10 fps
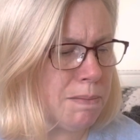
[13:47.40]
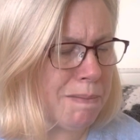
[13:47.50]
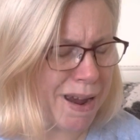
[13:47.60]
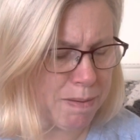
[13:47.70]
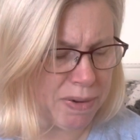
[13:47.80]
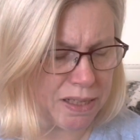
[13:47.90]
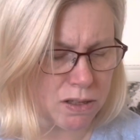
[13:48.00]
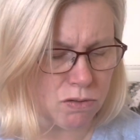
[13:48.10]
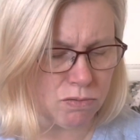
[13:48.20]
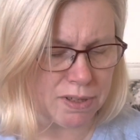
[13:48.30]
might have been
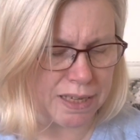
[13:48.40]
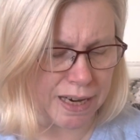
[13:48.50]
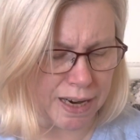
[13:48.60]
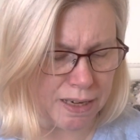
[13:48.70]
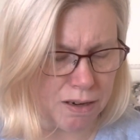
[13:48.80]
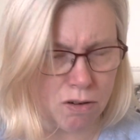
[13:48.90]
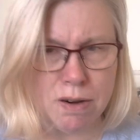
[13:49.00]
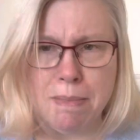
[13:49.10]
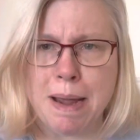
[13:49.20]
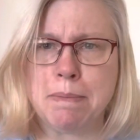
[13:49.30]
Sunday night or
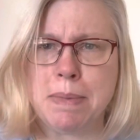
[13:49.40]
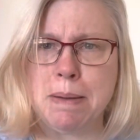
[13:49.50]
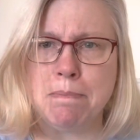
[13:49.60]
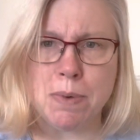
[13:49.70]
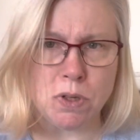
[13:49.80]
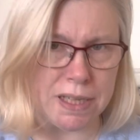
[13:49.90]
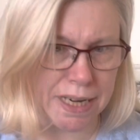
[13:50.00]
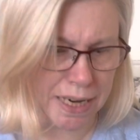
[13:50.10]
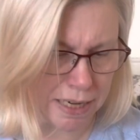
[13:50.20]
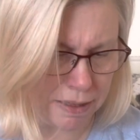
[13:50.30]
it might be Monday
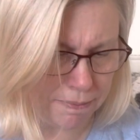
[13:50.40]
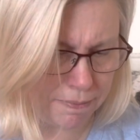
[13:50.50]
night.